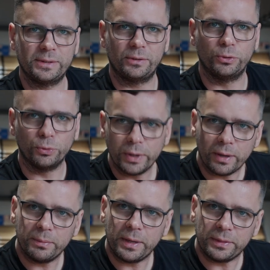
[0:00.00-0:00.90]
glue
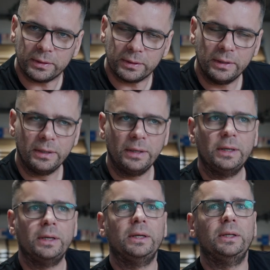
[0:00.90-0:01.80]
down method,
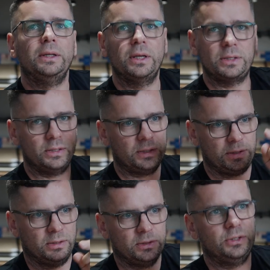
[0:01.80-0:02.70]
yes,
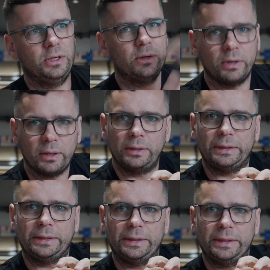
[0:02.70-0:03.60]
it's dearer
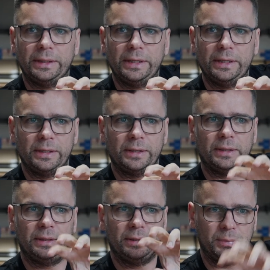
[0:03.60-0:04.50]
in
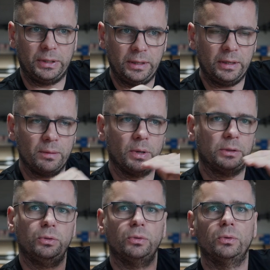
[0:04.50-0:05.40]
the beginning,
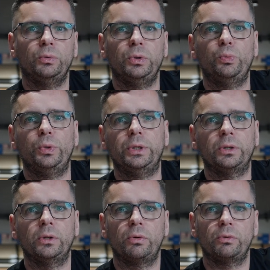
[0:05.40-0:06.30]
but you win
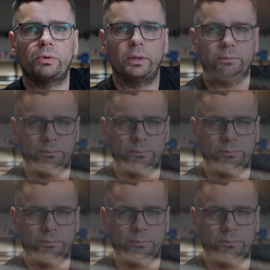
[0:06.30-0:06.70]
in the long run.